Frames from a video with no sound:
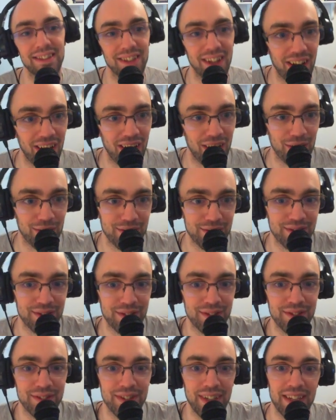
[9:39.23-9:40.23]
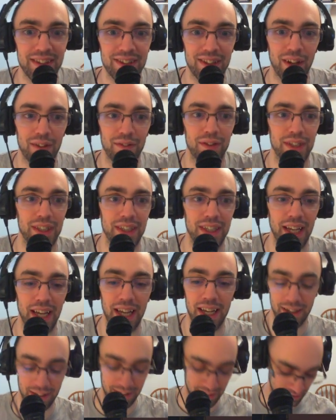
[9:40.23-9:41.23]
is all. That is all for
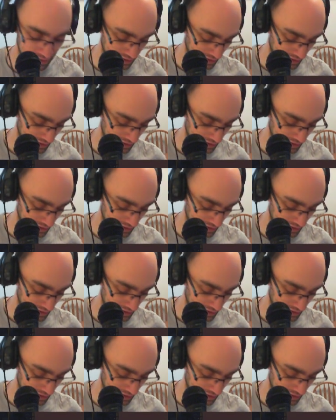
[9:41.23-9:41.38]
today.